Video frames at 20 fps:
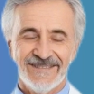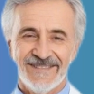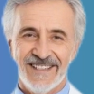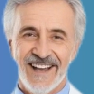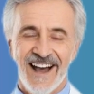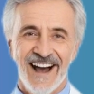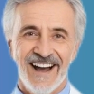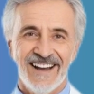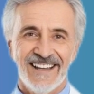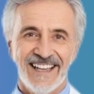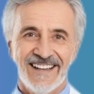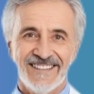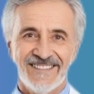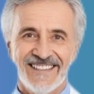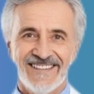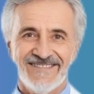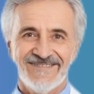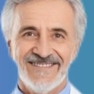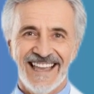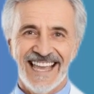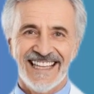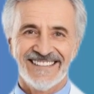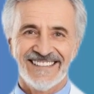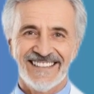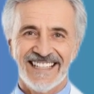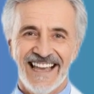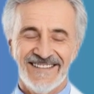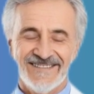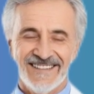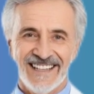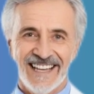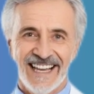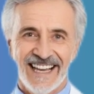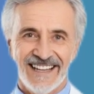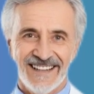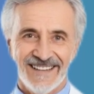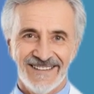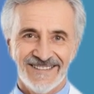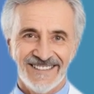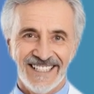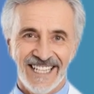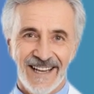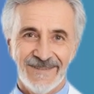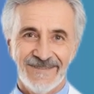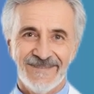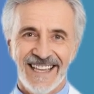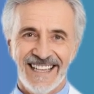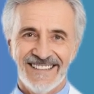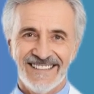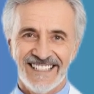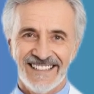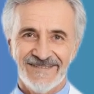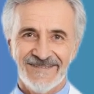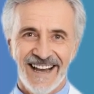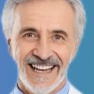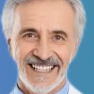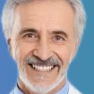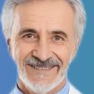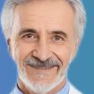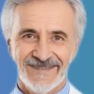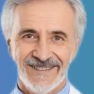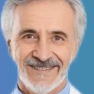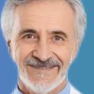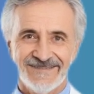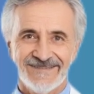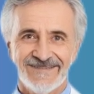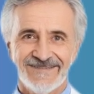The heart-healthy fats in avocados help make this possible.